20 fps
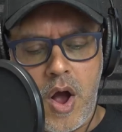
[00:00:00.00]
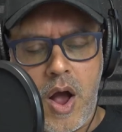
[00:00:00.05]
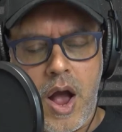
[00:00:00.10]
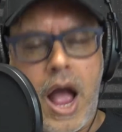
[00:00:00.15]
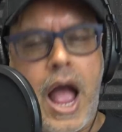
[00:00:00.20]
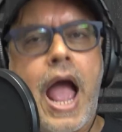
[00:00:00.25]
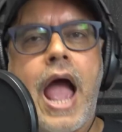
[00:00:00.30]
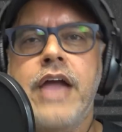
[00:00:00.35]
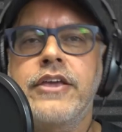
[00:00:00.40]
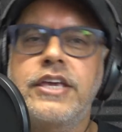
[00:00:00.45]

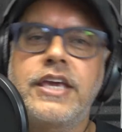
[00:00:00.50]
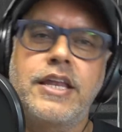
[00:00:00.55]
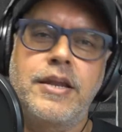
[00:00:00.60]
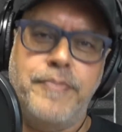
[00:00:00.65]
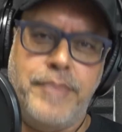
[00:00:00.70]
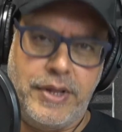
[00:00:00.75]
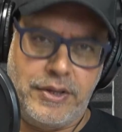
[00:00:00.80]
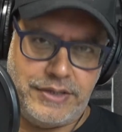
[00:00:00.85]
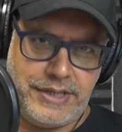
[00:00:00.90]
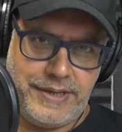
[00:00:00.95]
How are you going to
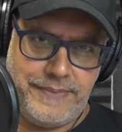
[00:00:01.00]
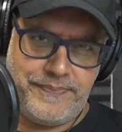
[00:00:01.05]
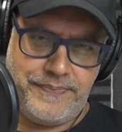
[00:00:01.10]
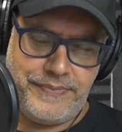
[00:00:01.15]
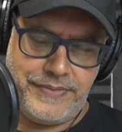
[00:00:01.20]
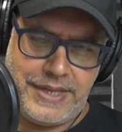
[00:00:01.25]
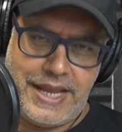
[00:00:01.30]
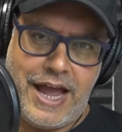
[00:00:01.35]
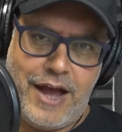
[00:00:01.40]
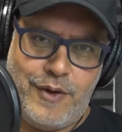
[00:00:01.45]
build it?
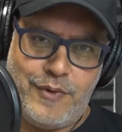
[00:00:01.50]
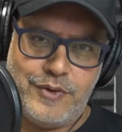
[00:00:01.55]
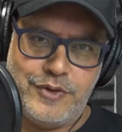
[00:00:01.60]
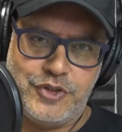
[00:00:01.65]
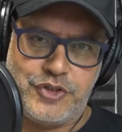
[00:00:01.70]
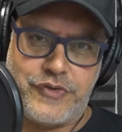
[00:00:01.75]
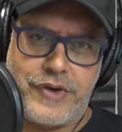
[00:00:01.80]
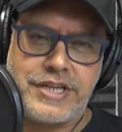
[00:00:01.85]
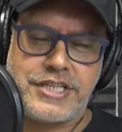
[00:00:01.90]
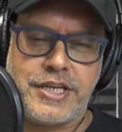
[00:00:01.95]
Now,
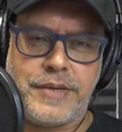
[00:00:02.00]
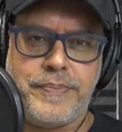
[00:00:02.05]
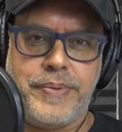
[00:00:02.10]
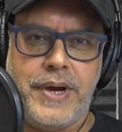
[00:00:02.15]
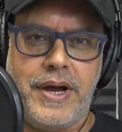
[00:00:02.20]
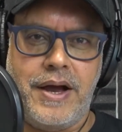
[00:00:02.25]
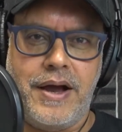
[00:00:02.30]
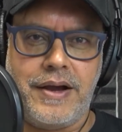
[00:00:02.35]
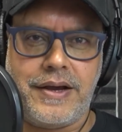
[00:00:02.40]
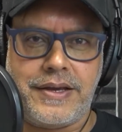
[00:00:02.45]
Jurassic
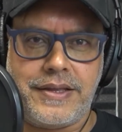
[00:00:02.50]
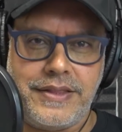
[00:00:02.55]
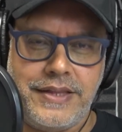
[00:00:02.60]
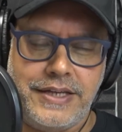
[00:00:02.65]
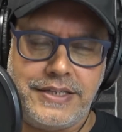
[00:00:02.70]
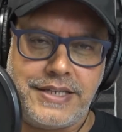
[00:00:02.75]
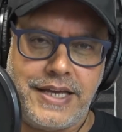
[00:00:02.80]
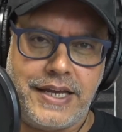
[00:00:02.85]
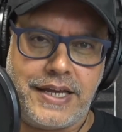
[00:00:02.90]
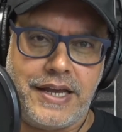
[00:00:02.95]
Park, they
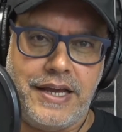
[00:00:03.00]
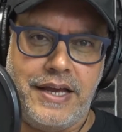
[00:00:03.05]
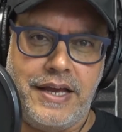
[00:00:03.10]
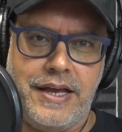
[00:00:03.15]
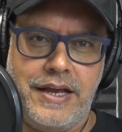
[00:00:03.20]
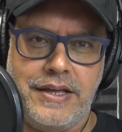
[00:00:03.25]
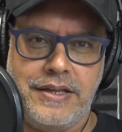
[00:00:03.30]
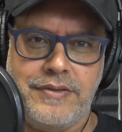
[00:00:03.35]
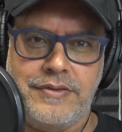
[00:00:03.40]
take a